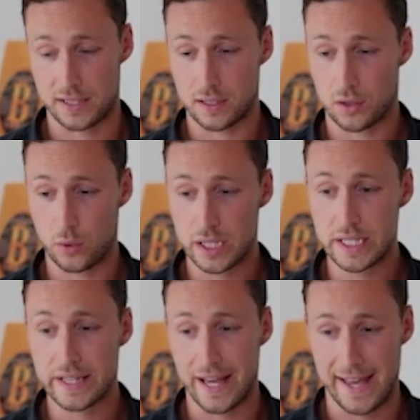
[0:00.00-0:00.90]
liquidity
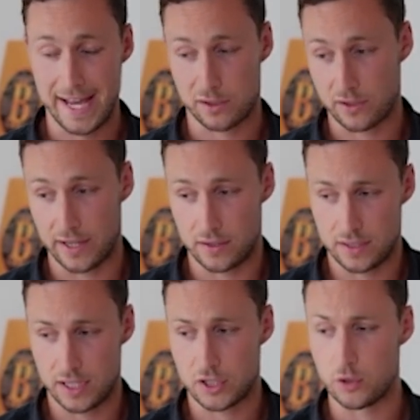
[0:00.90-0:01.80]
that aggregators
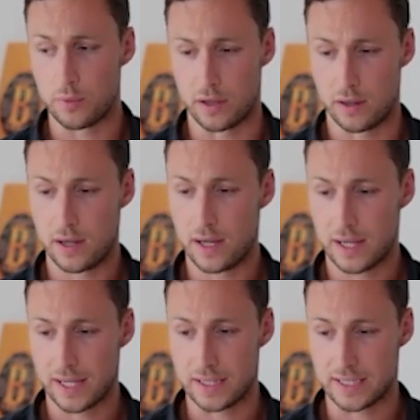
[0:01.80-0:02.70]
like Jupiter
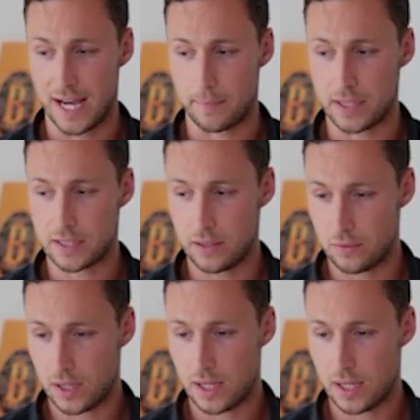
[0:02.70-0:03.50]
can tap into.